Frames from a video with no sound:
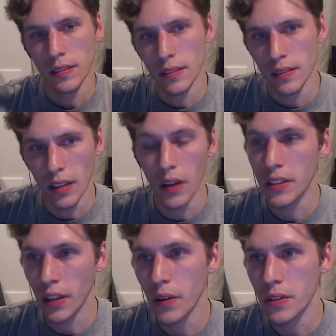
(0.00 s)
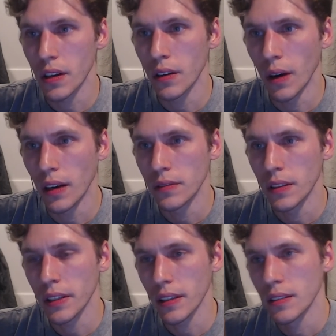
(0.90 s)
Now it's closed. Oh wow.
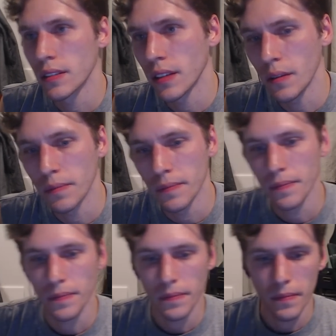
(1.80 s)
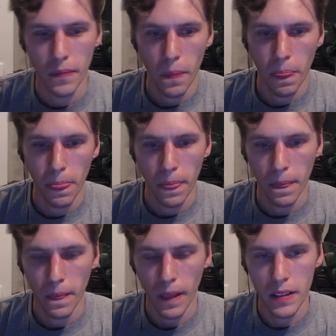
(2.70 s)
Okay. Damn.
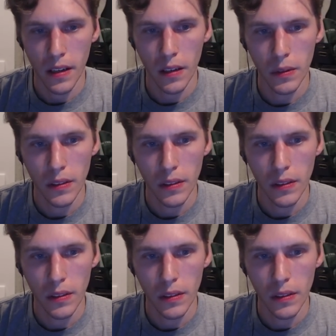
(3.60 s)
That's terrible.